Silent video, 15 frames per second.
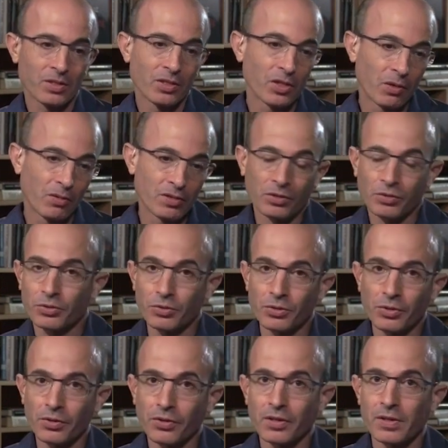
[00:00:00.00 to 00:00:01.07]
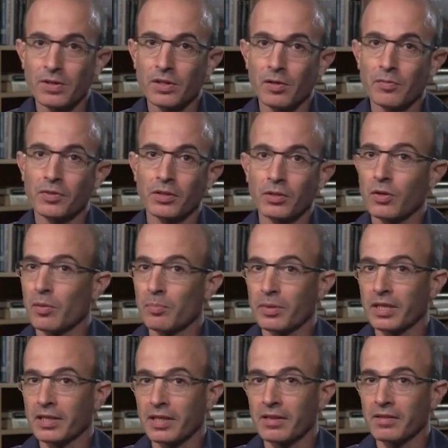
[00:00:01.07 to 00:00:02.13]
you know, the truth is often
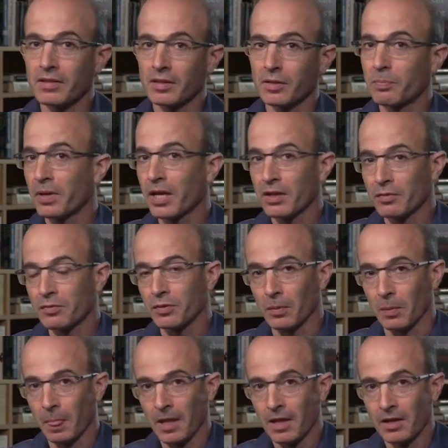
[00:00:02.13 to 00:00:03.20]
complicated and painful.